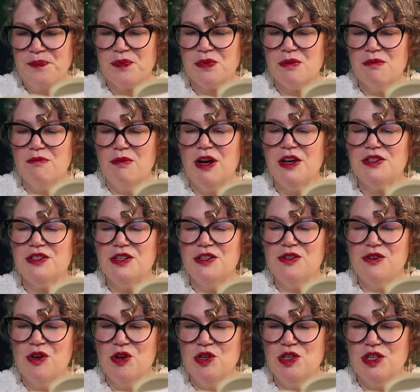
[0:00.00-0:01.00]
Master
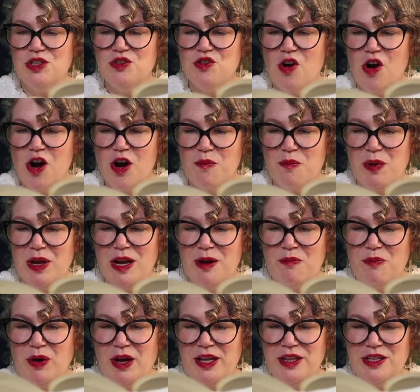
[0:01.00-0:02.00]
Scrooge's trunk being
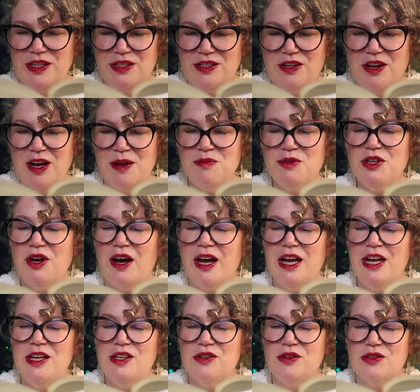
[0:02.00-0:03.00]
by this time
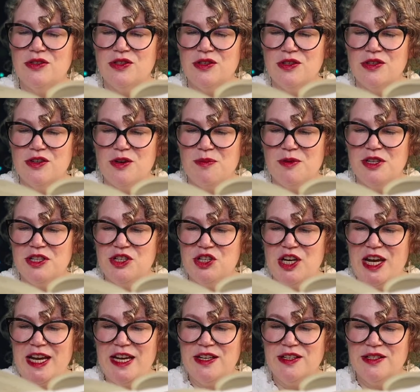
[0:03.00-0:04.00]
tied to the top of the
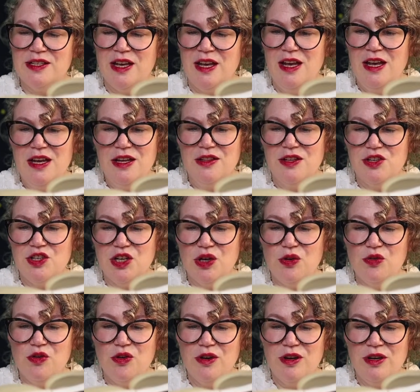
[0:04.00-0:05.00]
chaise, the
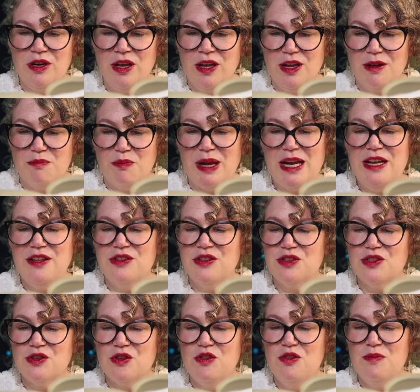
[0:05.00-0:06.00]
children bade the
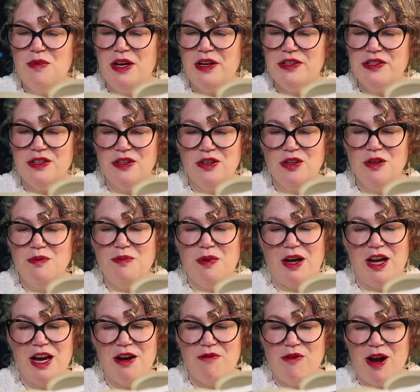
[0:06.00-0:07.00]
schoolmaster
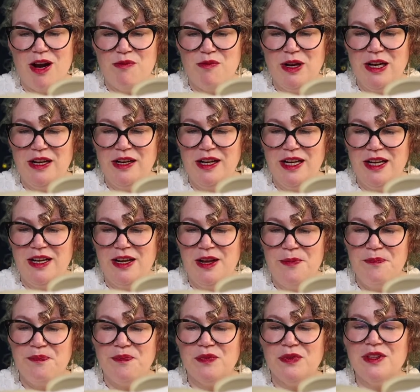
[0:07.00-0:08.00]
good-bye right willingly,
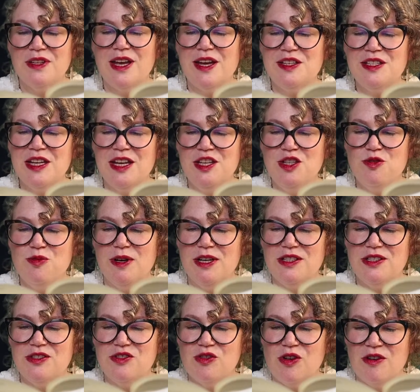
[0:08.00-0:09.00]
and getting into
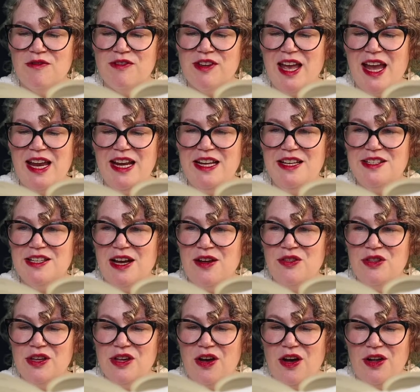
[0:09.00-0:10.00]
it, drove gaily down
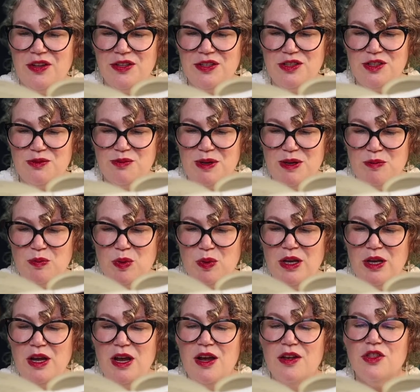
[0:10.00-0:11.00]
the garden sweep,
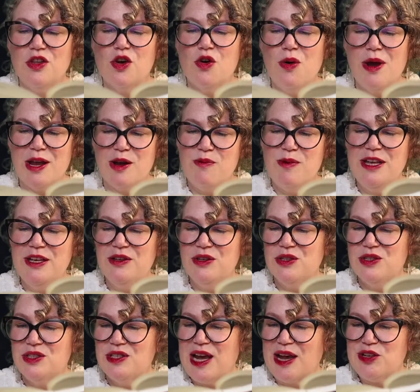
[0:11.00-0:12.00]
the quick wheels
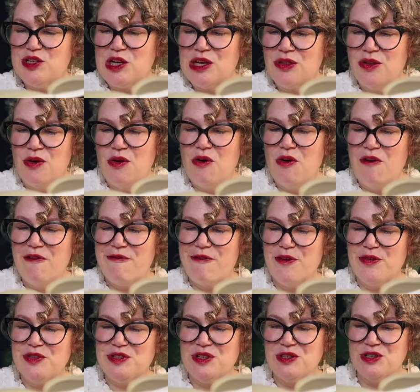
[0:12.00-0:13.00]
dashing the
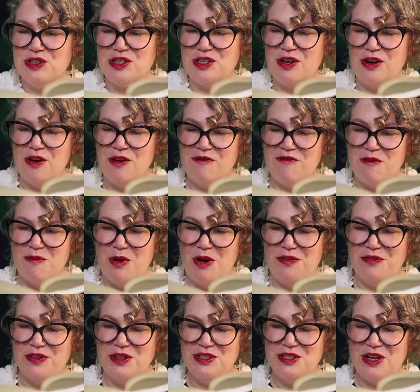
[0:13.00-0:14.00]
hoar-frost and snow from
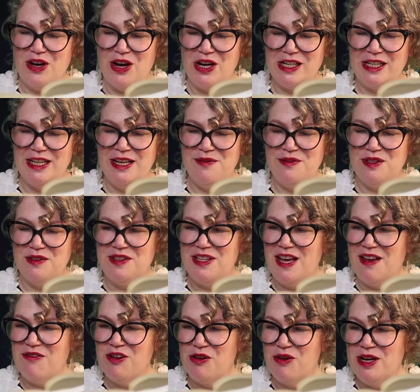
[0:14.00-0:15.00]
off the dark leaves of the
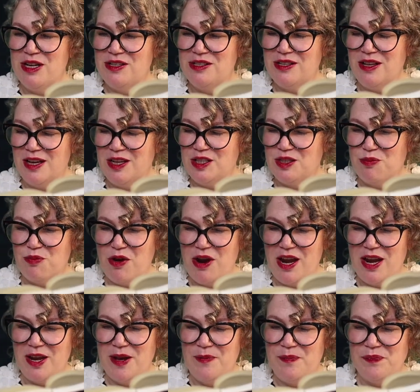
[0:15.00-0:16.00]
evergreens like spray.